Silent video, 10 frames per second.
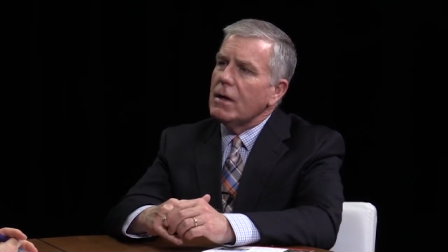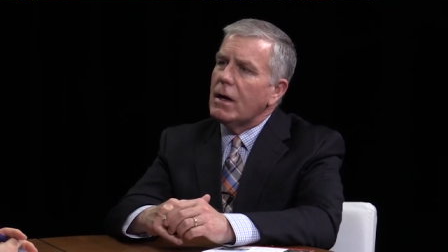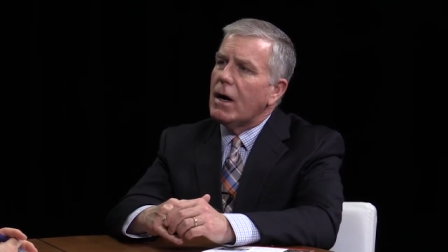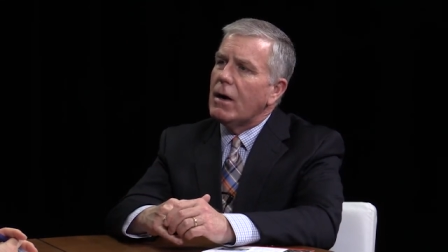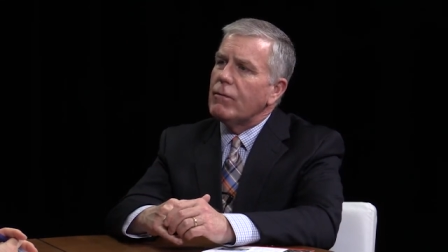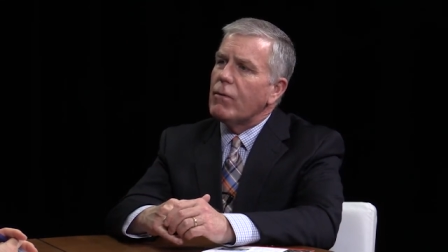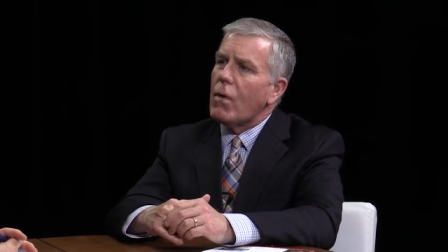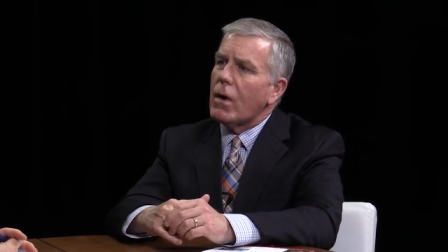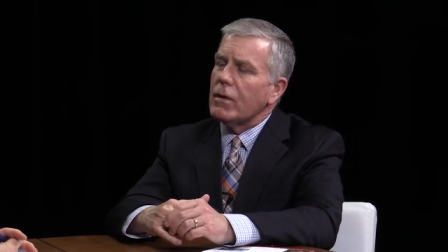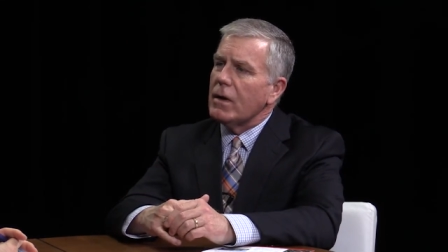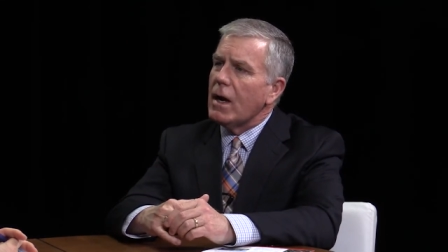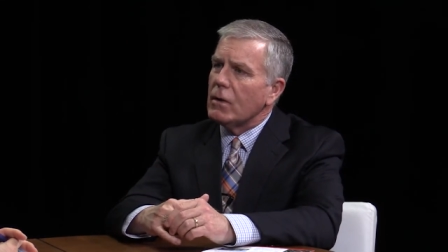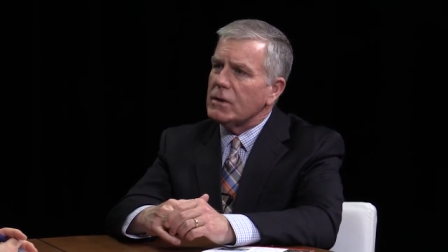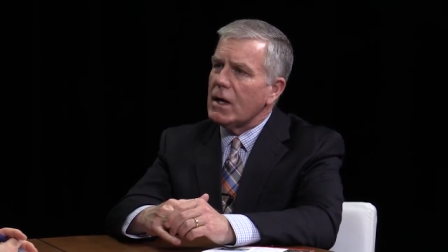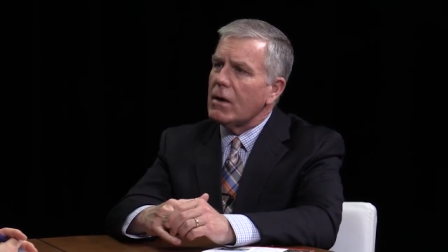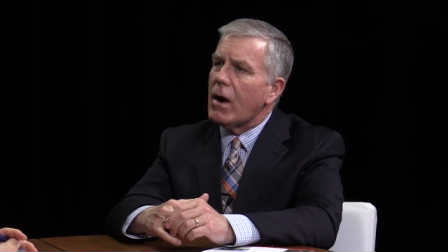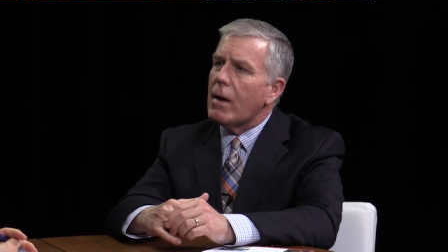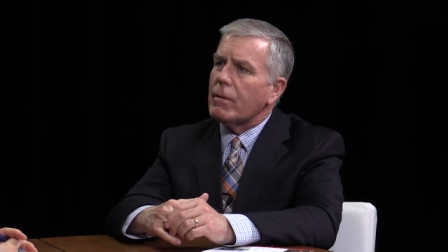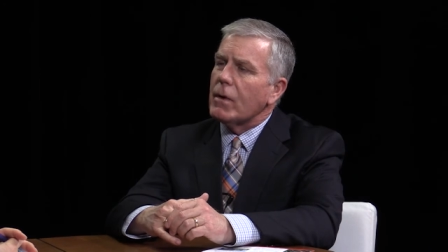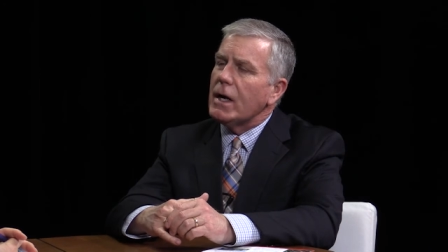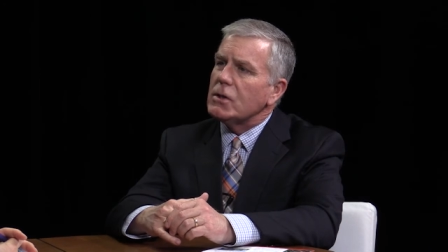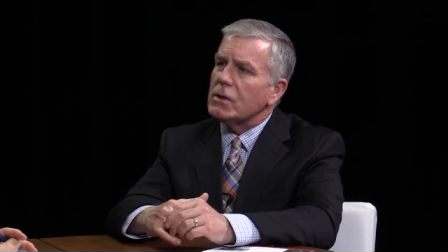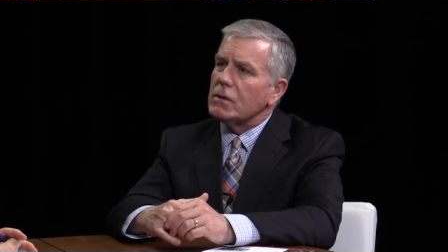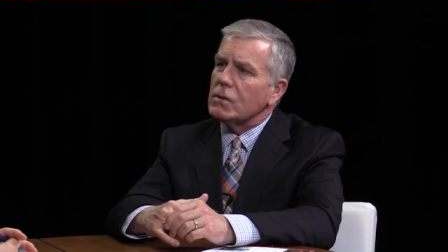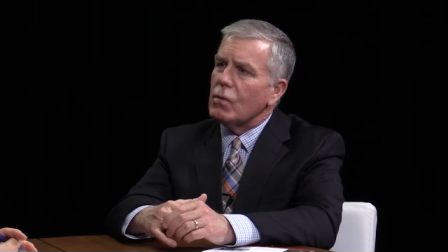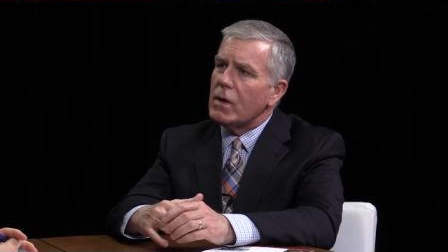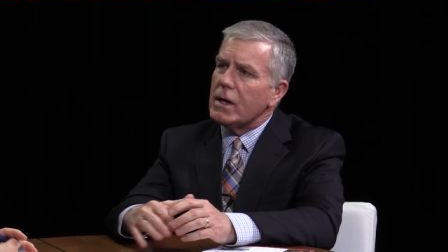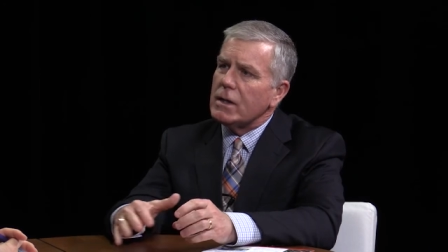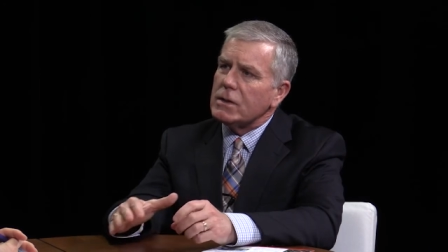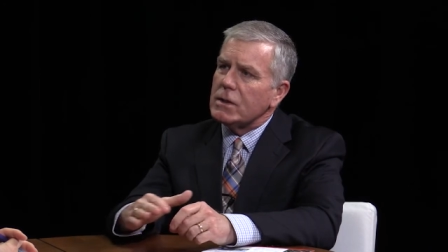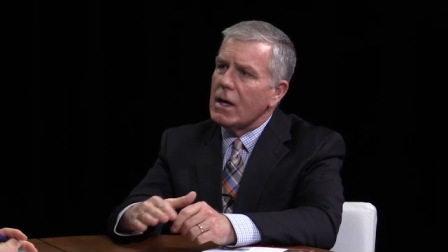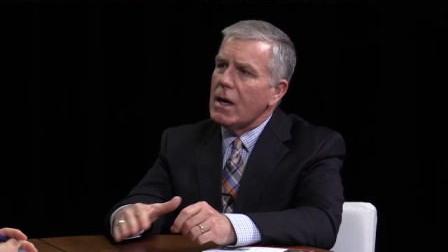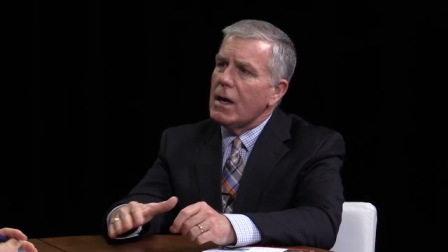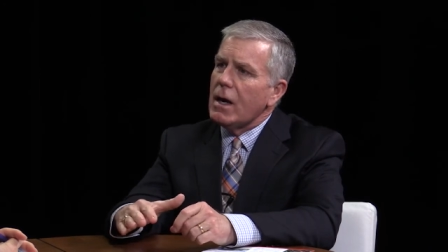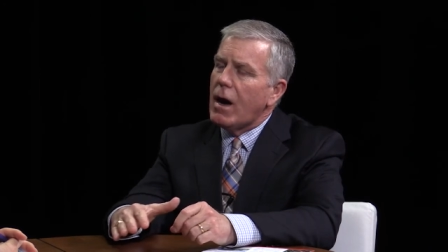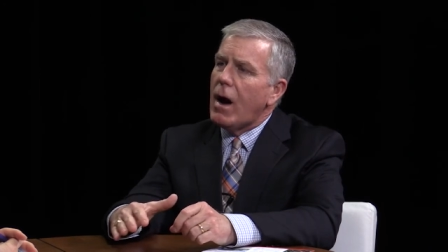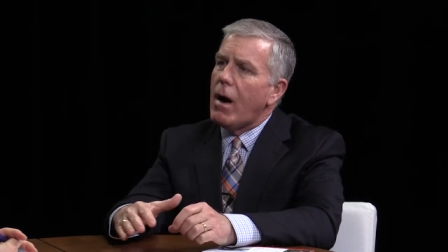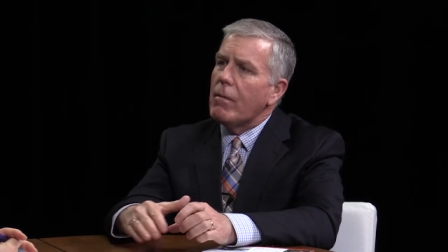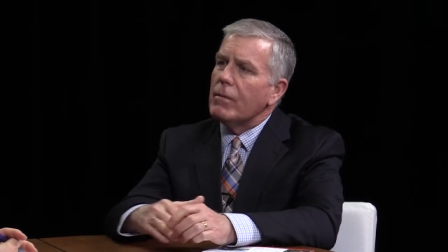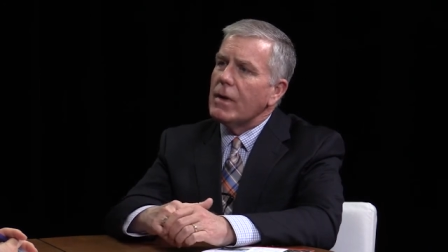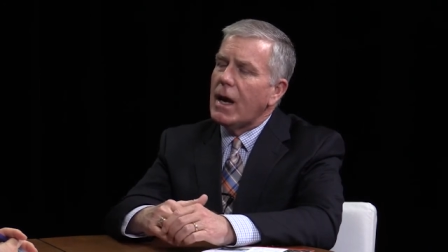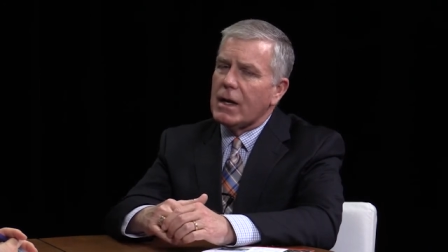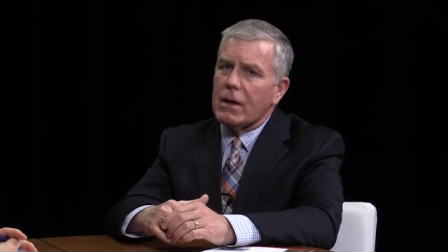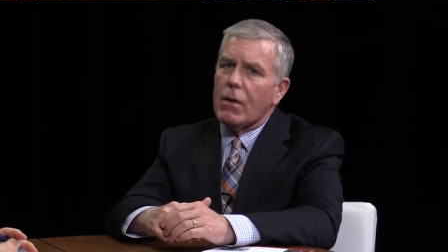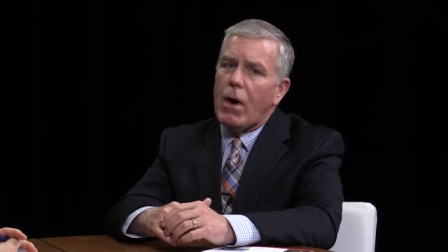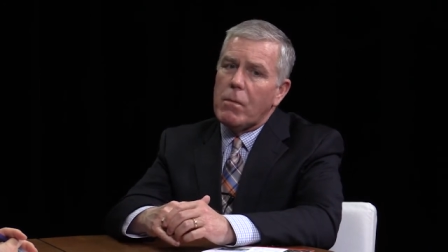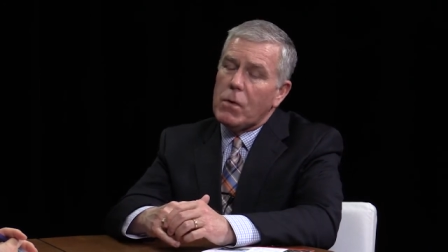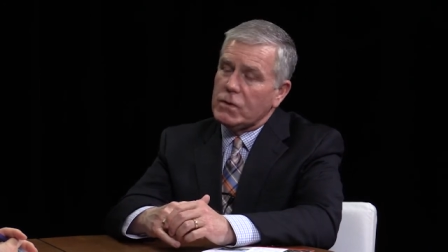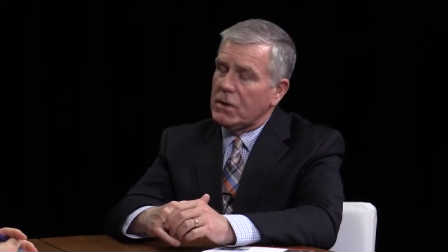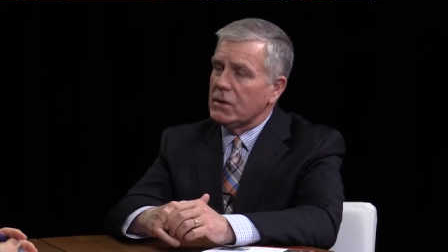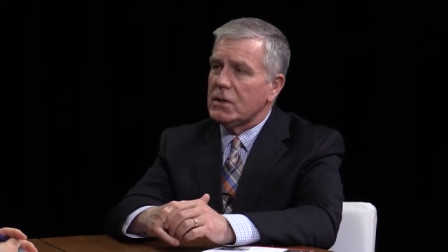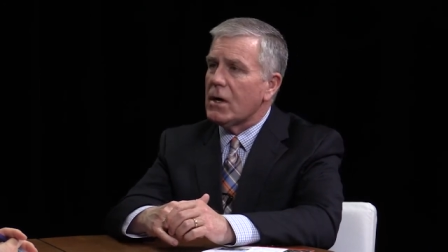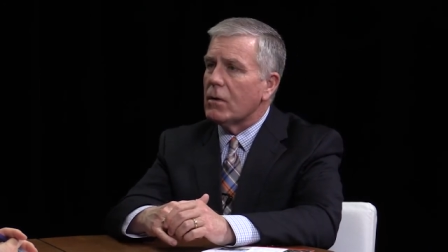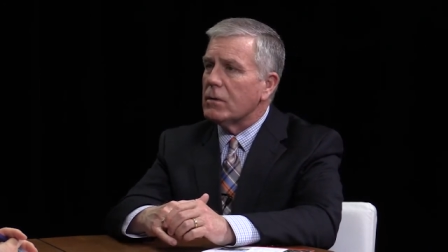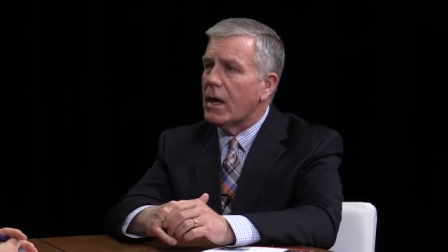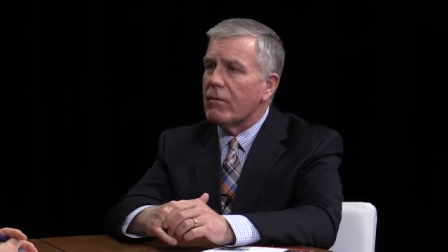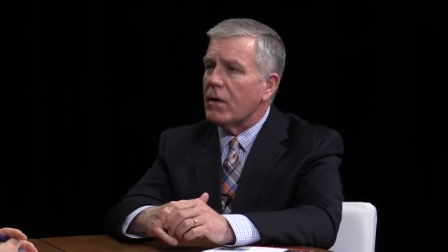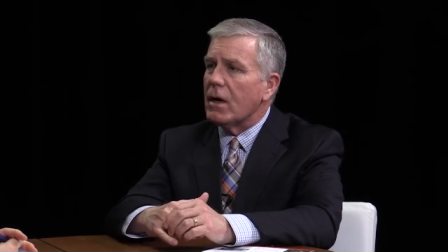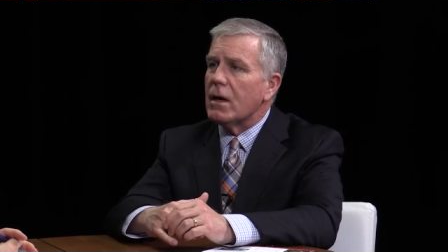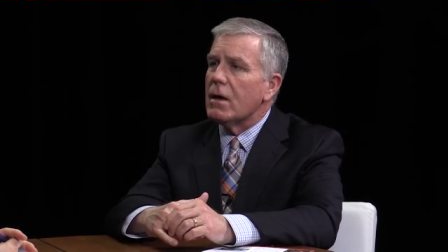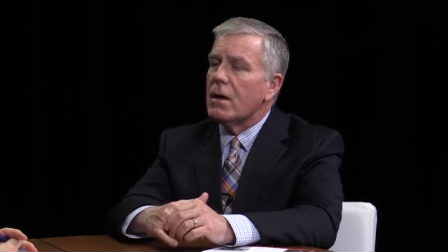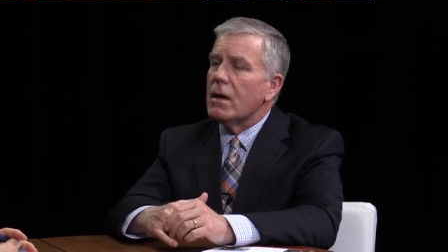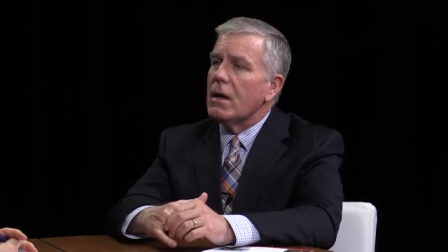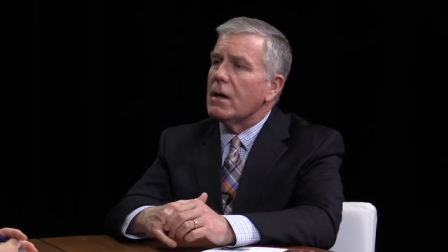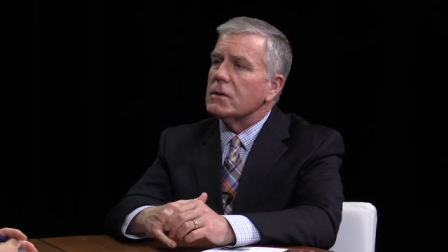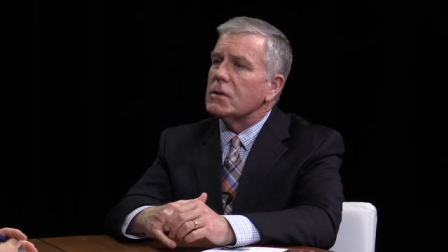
uh, for the health center operations was um, at a, almost a zero levy. And